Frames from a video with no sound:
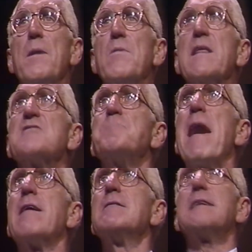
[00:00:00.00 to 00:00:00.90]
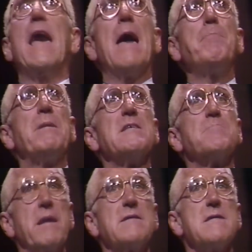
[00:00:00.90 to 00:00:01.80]
with his battered cap and his
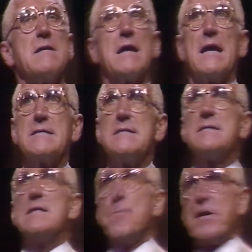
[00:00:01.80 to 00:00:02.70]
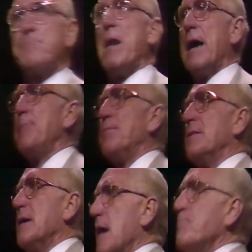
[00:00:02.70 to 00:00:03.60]
big sunglasses and the big pipe
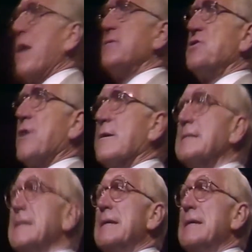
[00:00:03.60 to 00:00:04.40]
and the unbuttoned shirt.